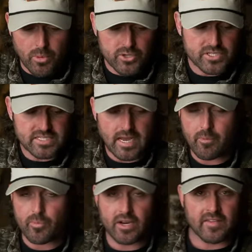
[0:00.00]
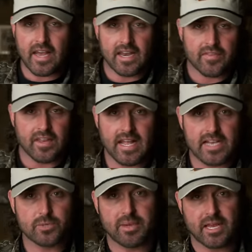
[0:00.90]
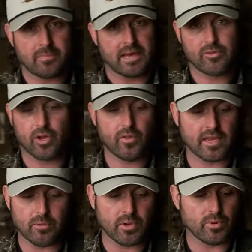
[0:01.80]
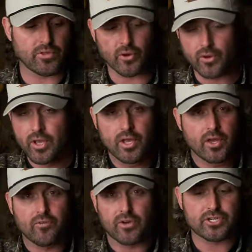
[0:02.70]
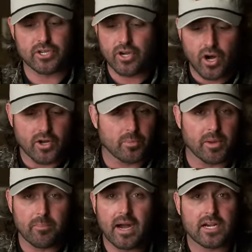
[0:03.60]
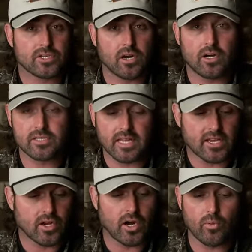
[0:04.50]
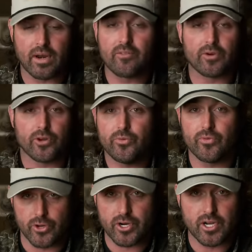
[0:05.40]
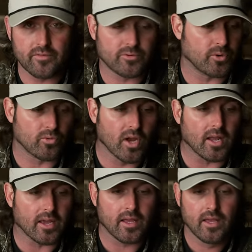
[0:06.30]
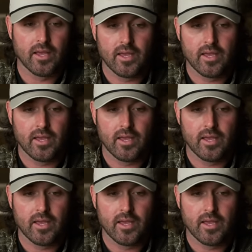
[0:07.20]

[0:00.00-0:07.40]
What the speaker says: Most of the time I'm running that, not that it has to be on a mouth call. That could be with your friction call. It could be a box call, slate call, whatever you're comfortable running.